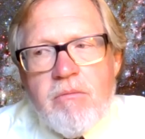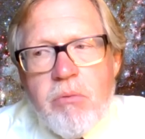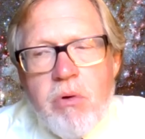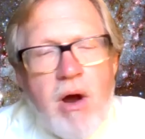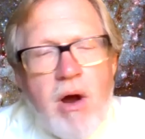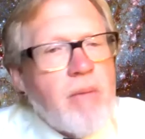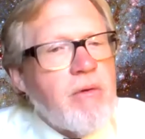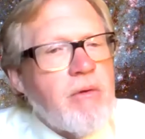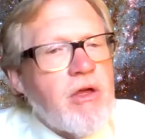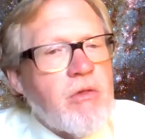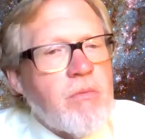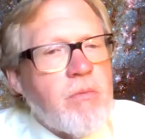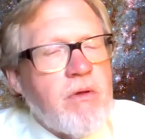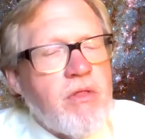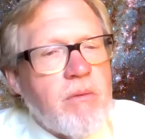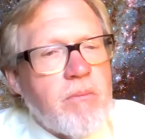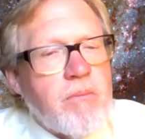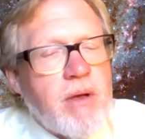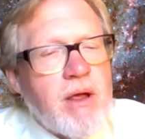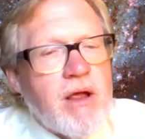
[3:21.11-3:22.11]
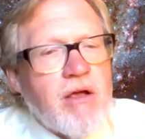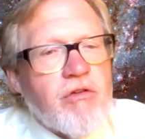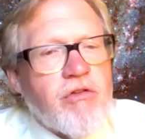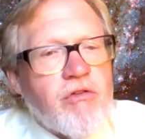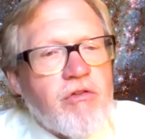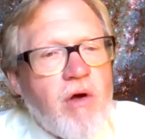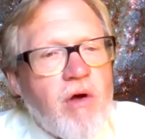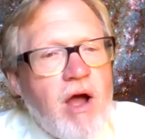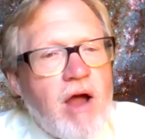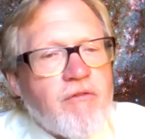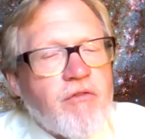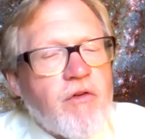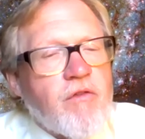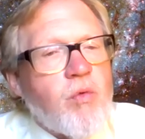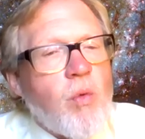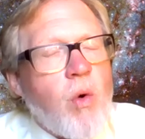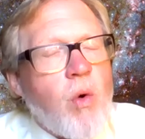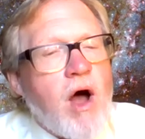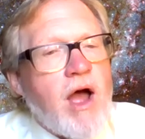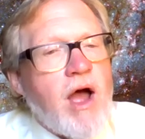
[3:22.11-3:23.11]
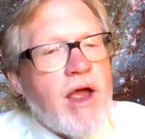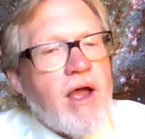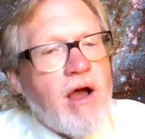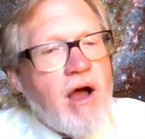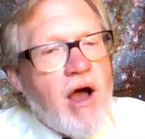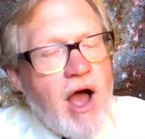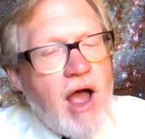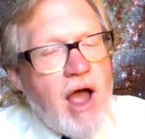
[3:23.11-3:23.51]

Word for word: probably has been the biggest driver of why